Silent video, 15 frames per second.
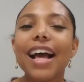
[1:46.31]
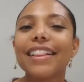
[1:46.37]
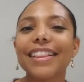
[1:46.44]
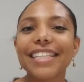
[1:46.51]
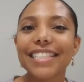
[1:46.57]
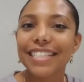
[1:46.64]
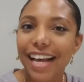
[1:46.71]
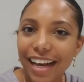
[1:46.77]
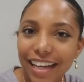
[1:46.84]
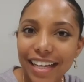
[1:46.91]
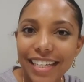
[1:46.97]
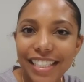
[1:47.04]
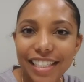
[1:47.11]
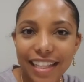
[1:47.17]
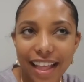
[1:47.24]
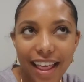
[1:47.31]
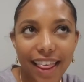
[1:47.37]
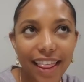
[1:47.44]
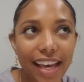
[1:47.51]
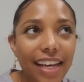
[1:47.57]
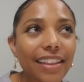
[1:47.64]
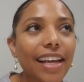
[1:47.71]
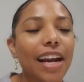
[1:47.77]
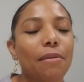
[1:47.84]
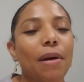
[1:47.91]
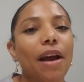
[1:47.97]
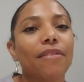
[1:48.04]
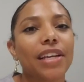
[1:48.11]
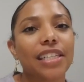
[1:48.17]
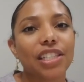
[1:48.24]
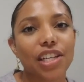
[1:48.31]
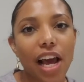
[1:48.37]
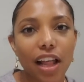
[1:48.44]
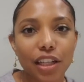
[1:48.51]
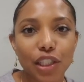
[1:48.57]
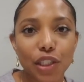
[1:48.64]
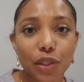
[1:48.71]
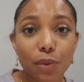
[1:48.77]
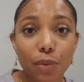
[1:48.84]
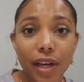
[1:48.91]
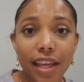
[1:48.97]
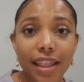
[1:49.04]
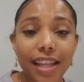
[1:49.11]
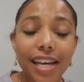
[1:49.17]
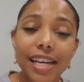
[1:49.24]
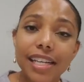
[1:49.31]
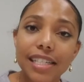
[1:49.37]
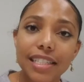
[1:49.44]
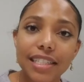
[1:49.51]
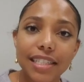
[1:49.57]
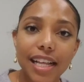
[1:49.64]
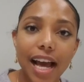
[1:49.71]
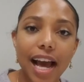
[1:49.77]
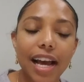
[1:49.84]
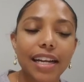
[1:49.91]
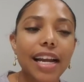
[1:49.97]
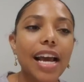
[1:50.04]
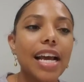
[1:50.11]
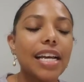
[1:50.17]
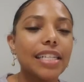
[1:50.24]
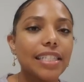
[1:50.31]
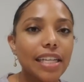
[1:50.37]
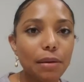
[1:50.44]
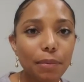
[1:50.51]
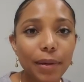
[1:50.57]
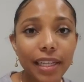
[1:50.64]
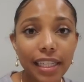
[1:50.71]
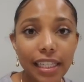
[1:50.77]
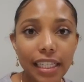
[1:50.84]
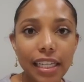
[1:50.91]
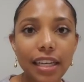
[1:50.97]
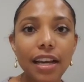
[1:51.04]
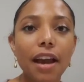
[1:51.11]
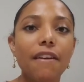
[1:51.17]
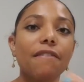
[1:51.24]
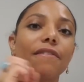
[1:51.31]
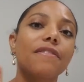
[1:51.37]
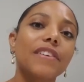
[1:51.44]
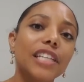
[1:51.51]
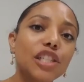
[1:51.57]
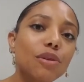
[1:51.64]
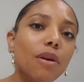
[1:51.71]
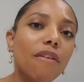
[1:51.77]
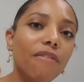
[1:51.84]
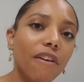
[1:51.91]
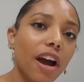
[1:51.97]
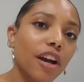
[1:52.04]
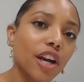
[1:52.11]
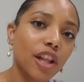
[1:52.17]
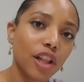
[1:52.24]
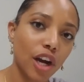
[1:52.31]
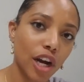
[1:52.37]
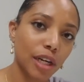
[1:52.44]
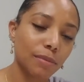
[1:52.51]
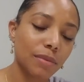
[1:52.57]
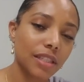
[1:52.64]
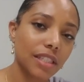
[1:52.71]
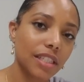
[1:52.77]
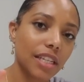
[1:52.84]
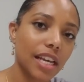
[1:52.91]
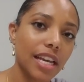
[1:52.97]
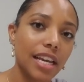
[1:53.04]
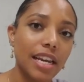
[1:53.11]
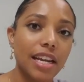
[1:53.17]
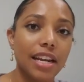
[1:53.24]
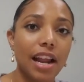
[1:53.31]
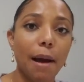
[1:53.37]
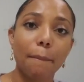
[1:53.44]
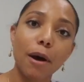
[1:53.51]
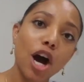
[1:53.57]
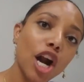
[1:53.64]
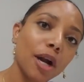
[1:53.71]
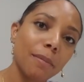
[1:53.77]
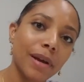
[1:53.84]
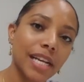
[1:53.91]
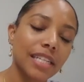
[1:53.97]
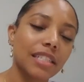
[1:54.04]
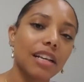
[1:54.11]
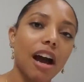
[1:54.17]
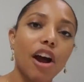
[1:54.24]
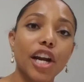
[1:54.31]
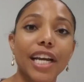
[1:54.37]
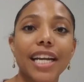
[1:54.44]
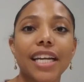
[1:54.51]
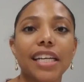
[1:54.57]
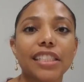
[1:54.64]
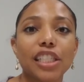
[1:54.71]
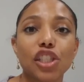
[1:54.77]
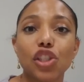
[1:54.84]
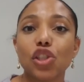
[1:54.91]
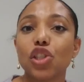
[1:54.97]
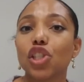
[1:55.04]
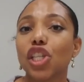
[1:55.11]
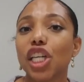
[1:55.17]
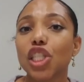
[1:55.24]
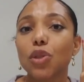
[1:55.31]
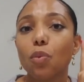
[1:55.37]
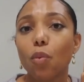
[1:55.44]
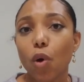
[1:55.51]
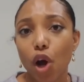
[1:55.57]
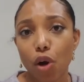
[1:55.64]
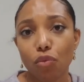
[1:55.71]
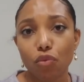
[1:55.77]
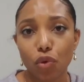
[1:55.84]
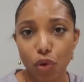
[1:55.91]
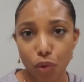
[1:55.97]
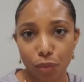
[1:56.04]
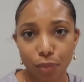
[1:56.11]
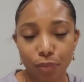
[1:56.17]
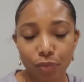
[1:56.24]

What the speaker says: The second thing that I'm having a challenge with is that typically visual fire alarms in apartments are connected to just one room.